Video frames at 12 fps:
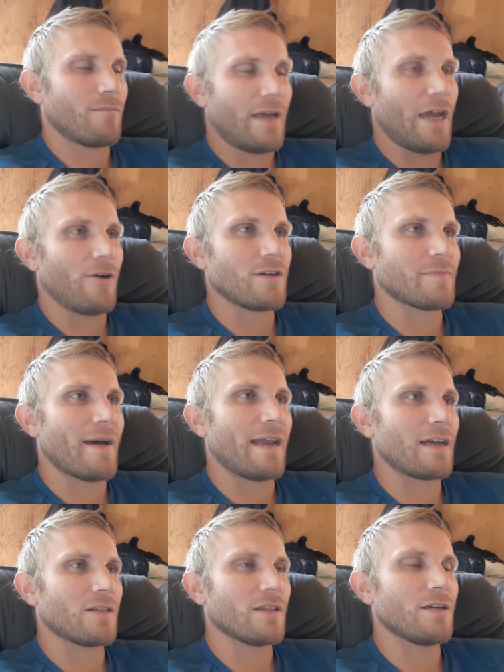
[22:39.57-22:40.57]

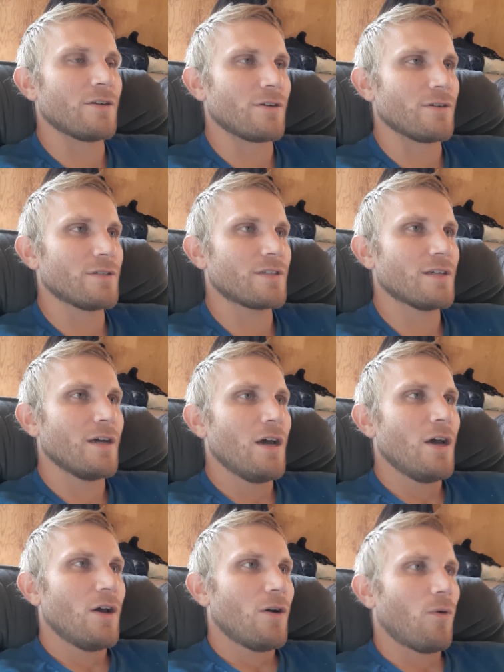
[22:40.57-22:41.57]
charismatic leaders
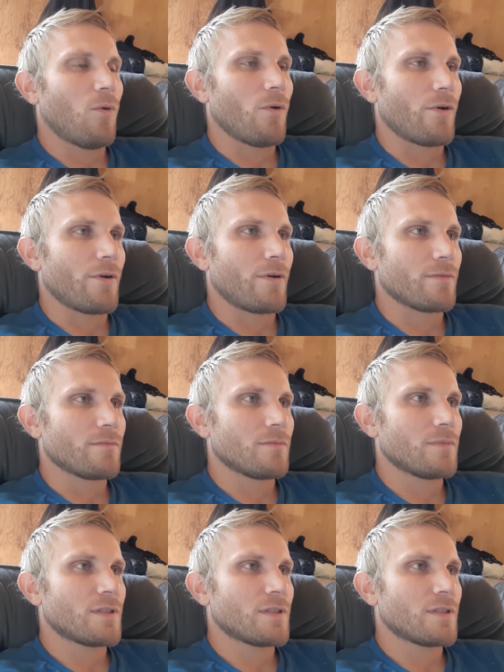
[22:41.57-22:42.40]
or